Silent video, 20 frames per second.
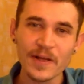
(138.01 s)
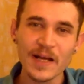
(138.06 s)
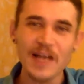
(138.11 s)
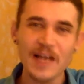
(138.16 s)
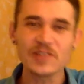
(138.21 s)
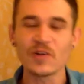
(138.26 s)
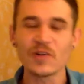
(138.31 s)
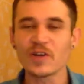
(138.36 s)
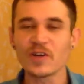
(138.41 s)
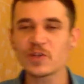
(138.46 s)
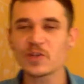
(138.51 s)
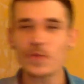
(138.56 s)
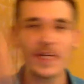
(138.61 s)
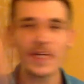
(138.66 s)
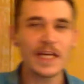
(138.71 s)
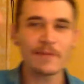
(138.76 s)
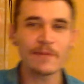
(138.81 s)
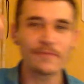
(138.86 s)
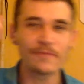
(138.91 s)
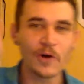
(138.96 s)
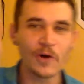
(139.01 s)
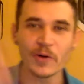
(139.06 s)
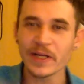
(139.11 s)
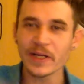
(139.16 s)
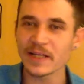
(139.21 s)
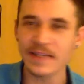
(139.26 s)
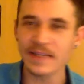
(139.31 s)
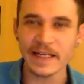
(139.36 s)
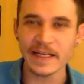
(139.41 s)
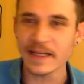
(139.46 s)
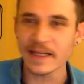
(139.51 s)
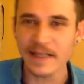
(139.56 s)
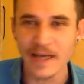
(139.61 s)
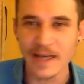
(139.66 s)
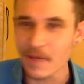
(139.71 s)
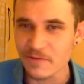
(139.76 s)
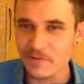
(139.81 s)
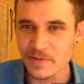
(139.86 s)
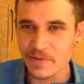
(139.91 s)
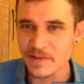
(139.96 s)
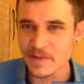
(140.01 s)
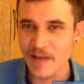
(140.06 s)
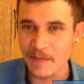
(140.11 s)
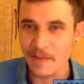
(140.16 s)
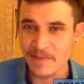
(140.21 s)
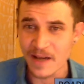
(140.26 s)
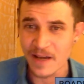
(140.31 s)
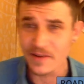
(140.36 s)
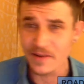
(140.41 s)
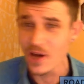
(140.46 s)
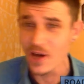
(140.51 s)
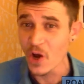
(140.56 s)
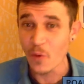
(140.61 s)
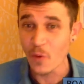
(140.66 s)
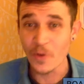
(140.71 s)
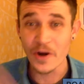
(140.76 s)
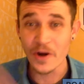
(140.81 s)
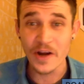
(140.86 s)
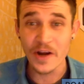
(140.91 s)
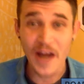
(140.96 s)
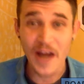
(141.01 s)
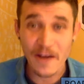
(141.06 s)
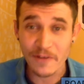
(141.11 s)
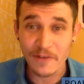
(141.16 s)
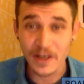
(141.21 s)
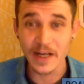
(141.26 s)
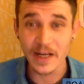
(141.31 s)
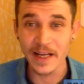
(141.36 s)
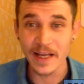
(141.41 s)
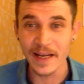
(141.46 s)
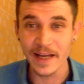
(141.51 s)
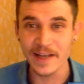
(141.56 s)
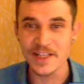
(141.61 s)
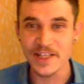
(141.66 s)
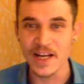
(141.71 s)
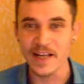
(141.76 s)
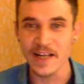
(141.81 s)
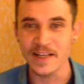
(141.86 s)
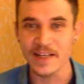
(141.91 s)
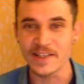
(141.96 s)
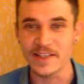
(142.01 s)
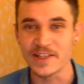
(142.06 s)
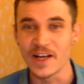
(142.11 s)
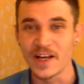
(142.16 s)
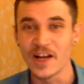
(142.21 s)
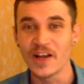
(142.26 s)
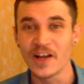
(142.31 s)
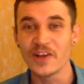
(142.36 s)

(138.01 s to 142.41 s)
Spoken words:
As long as we keep voting and thinking it comes from the top down, we're never going to get a change.